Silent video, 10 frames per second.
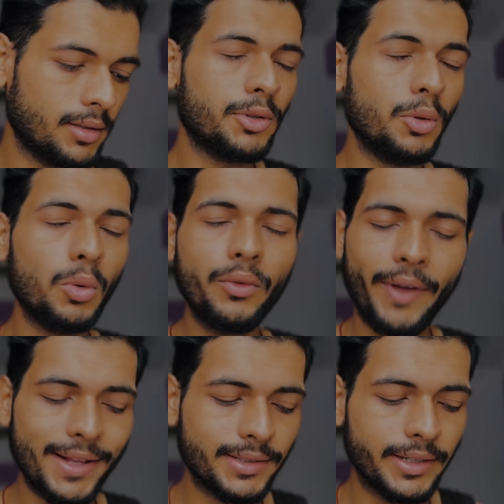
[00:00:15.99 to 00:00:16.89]
So no
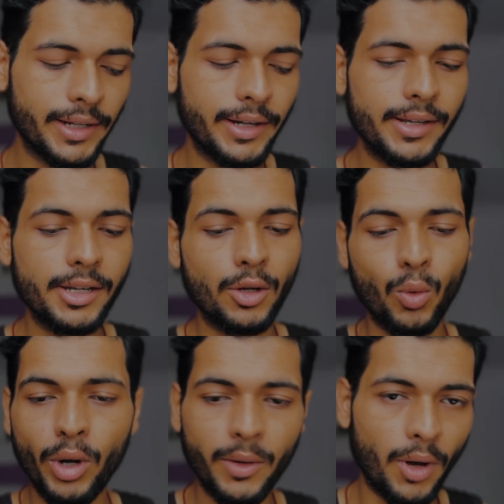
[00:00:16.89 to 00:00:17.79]
fancy degree,
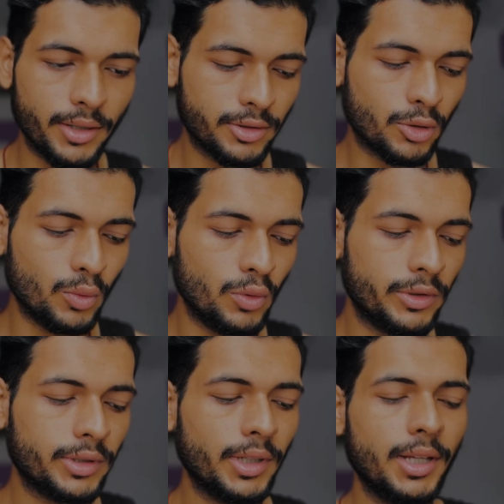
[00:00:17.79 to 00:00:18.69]
no advanced
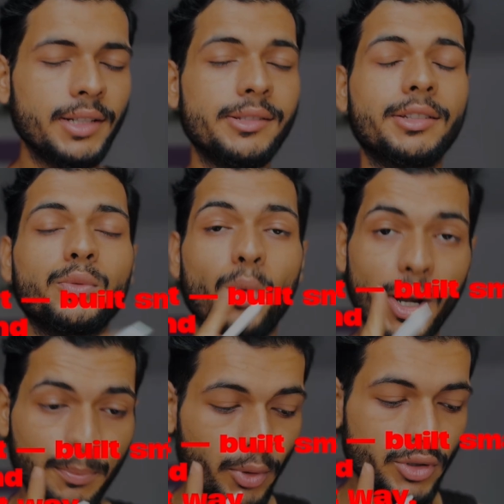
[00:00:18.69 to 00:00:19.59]
tools, just
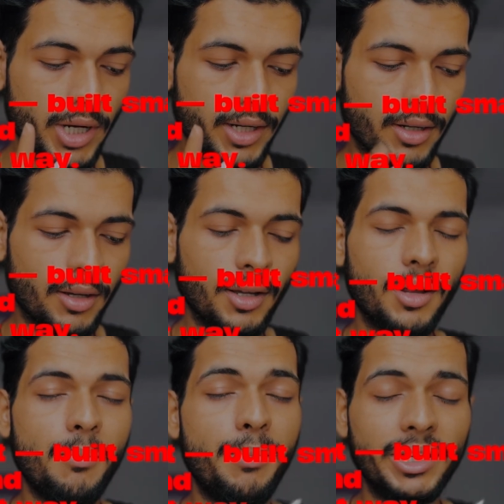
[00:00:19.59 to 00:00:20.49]
one project,
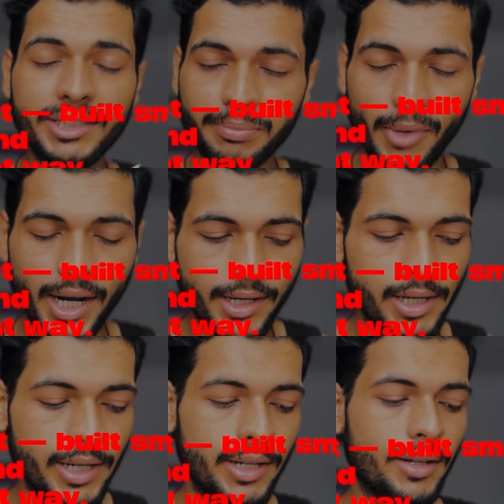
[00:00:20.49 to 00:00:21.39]
build
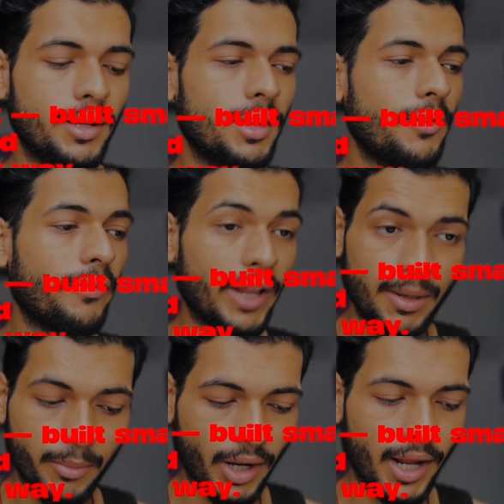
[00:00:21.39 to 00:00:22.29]
smartly,
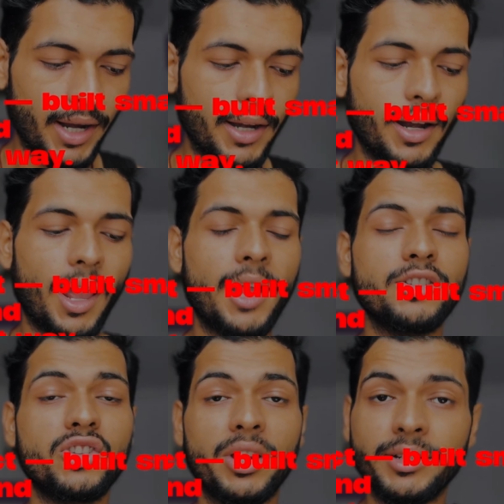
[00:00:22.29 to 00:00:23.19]
framed right, and
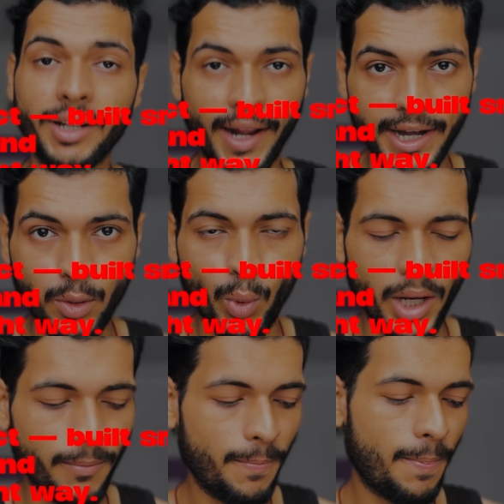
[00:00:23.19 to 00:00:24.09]
shared the right way.